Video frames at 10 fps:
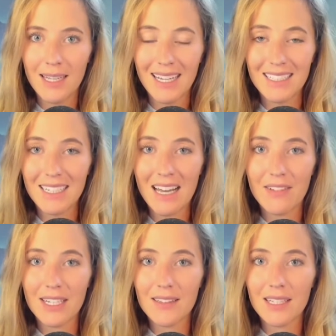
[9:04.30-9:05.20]
I didn't have
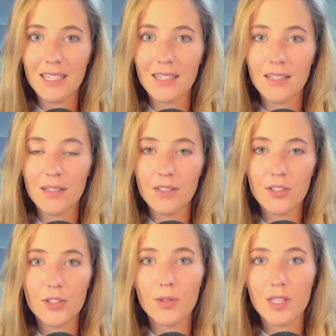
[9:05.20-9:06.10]
anything to
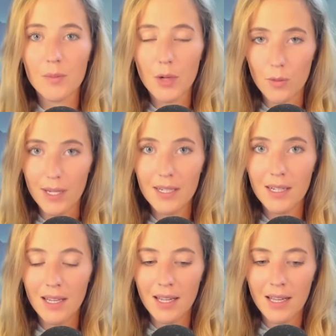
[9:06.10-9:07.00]
do at the moment,
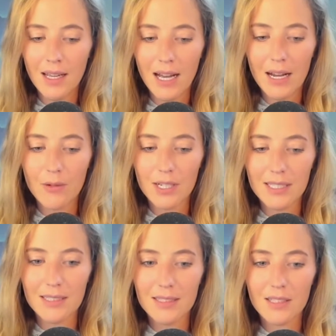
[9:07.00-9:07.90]
I
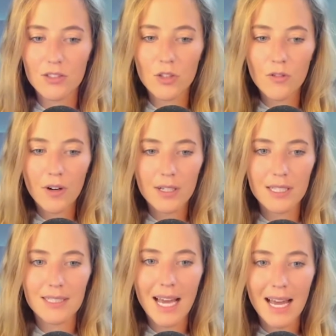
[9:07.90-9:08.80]
was so far
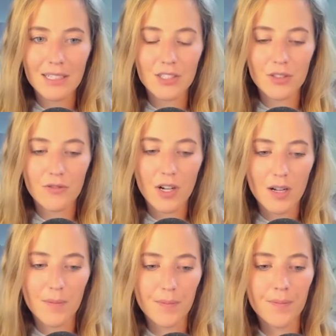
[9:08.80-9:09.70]
detached
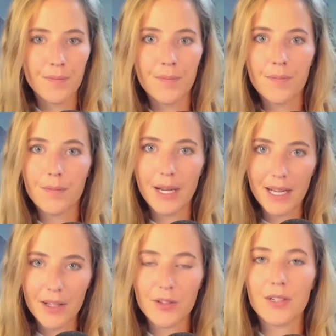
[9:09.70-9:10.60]
from my
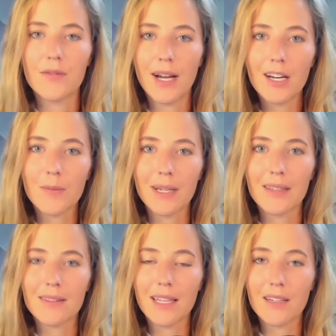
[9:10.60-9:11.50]
other
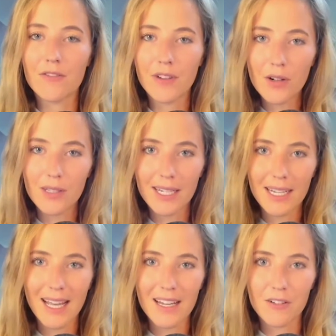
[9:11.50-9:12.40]
environment that it felt like
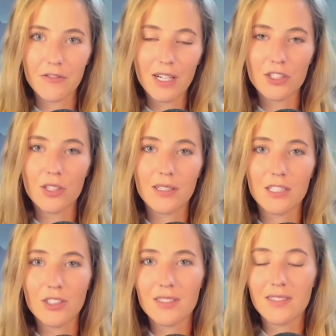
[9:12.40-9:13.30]
I had a fresh start
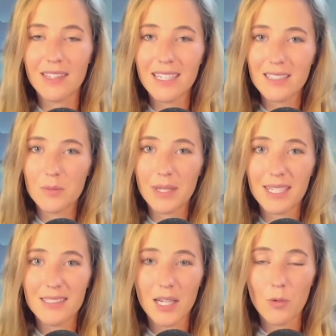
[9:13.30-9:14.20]
to just think as
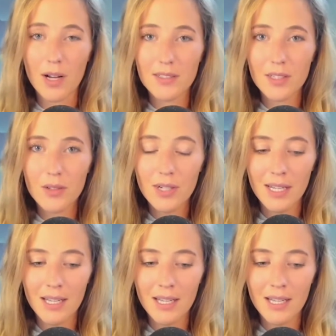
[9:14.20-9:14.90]
big as I want to.